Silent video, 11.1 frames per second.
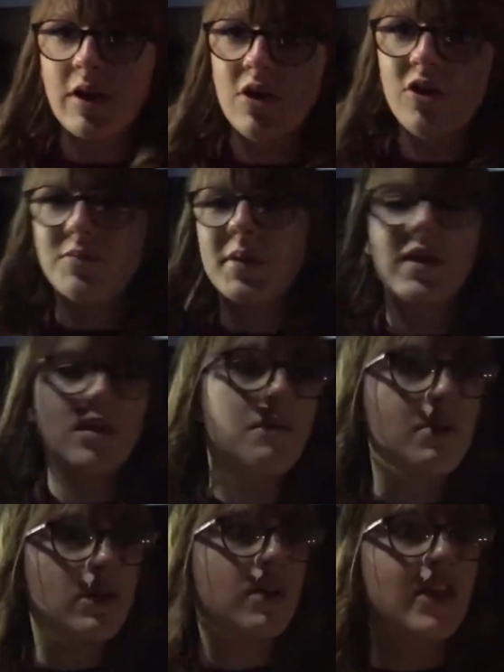coat off, put it in the
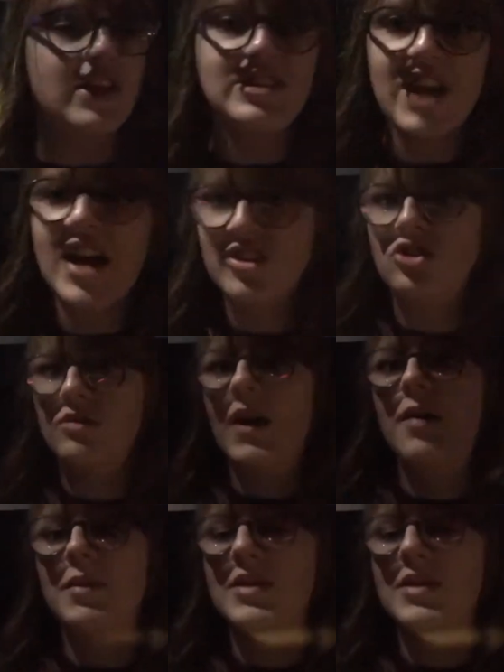boot, and then dashed around. My